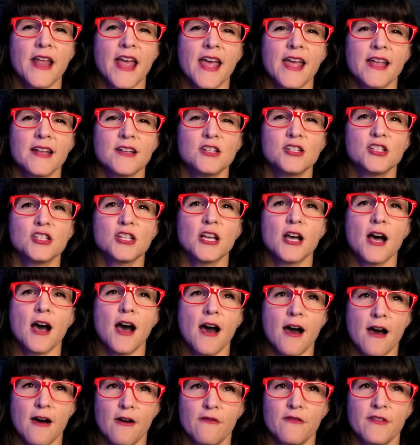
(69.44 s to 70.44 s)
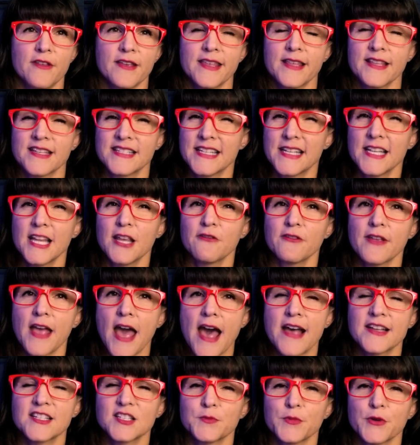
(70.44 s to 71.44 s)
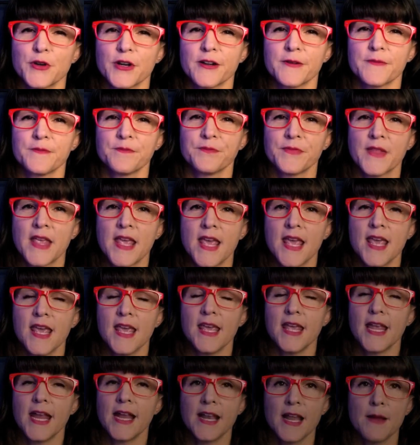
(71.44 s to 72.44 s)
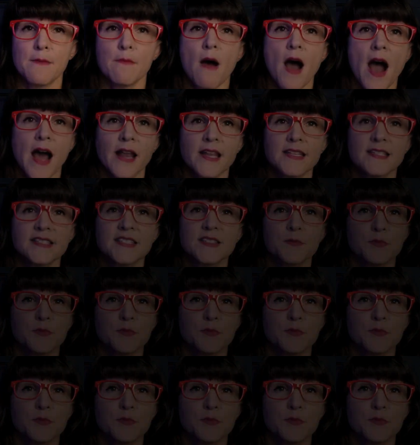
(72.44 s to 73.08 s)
edge of the city of Casper, in a modest